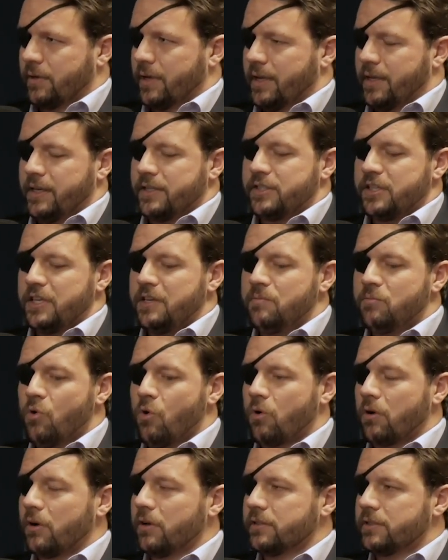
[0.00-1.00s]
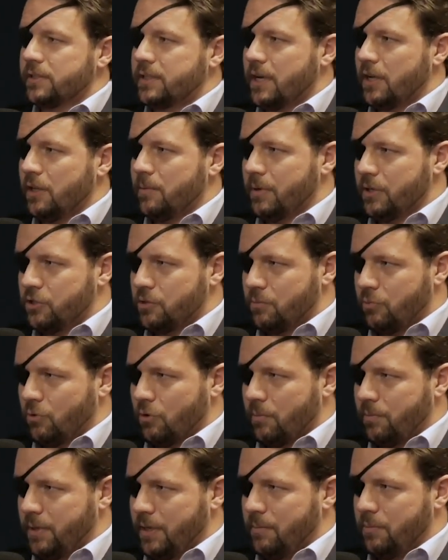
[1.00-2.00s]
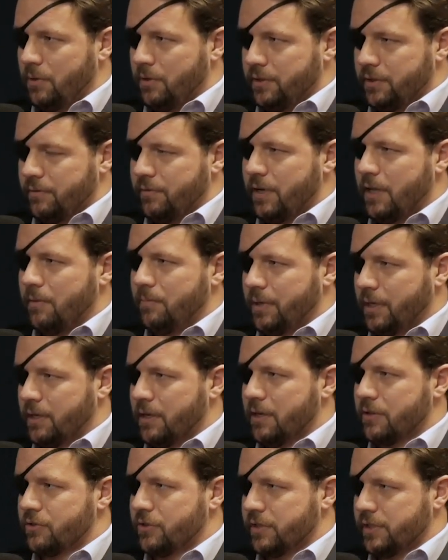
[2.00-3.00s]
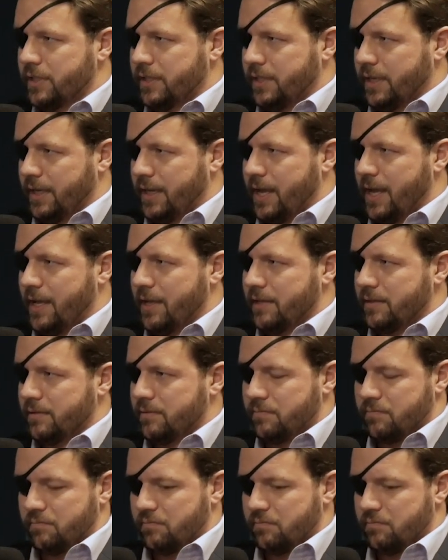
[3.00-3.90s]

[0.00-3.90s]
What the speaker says: Okay, and it's immoral to tell a bunch of poor people in developing countries that they can't